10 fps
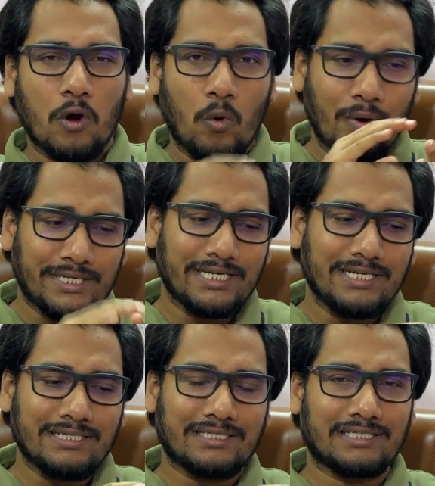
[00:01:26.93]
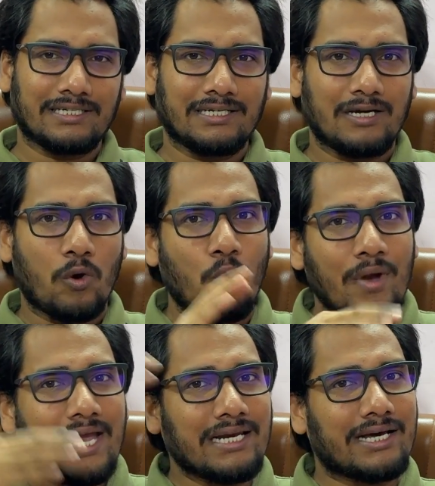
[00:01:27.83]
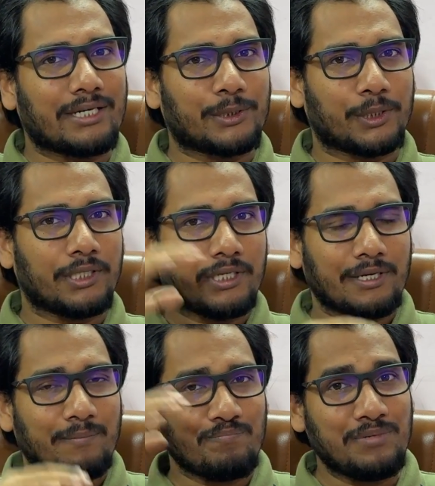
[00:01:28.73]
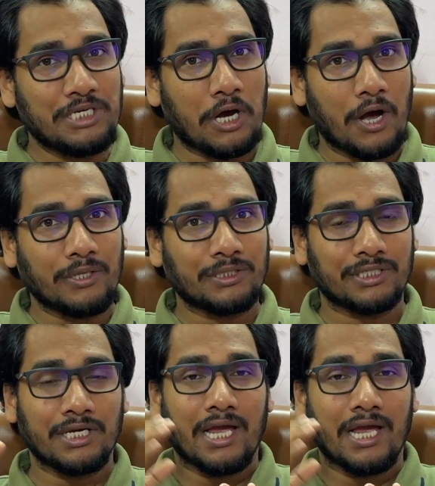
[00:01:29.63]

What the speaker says: which is way larger, beyond,